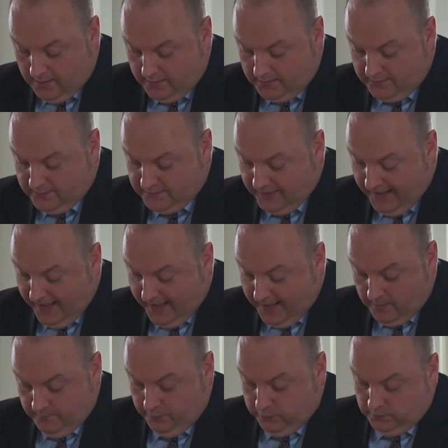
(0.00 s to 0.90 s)
there's
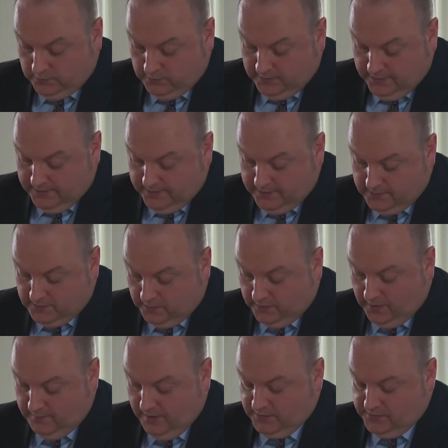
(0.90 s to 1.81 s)
ample
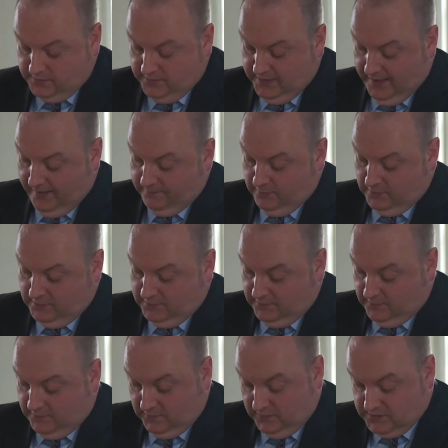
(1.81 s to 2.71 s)
documentary
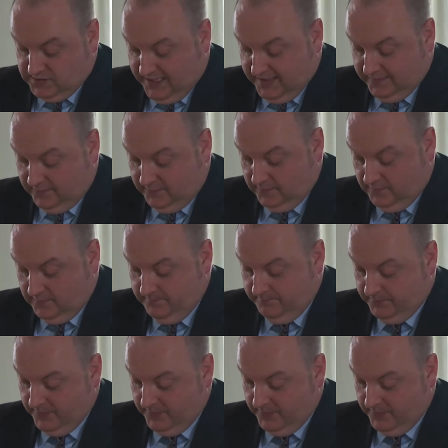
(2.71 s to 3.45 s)
evidence to suggest,